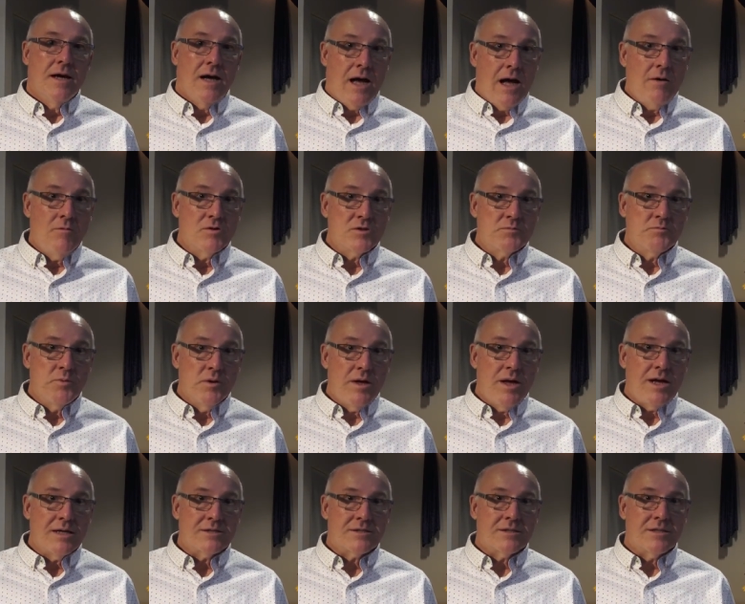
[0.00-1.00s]
I was
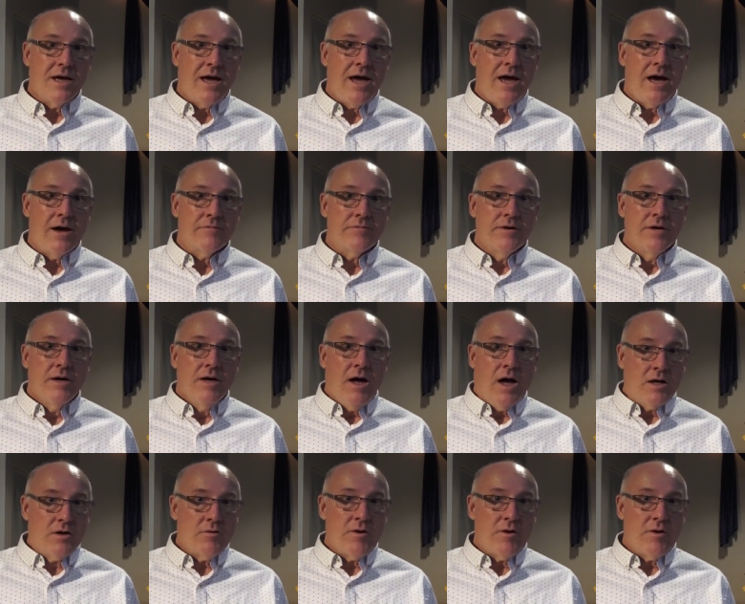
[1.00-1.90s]
blessed to have a